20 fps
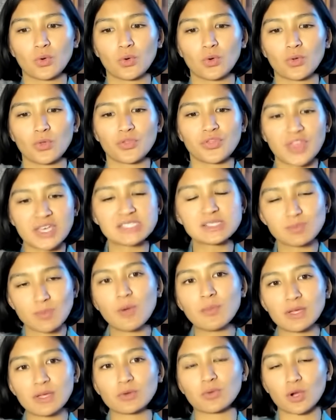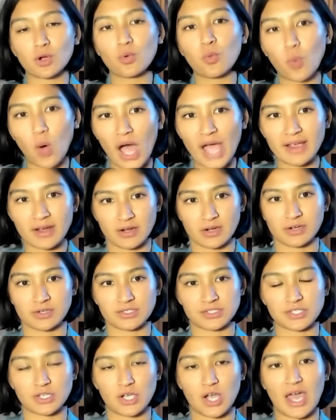This moment
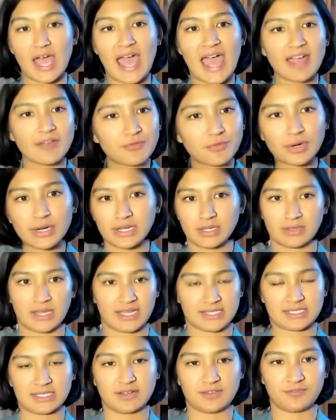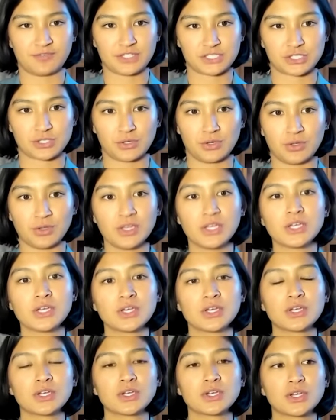requires every elected official
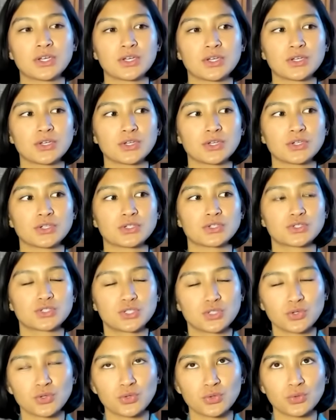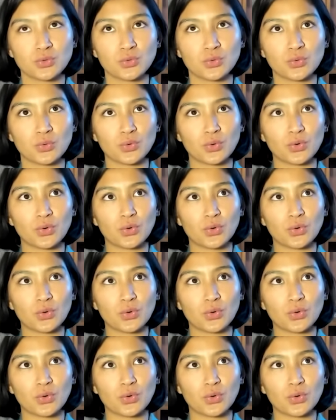to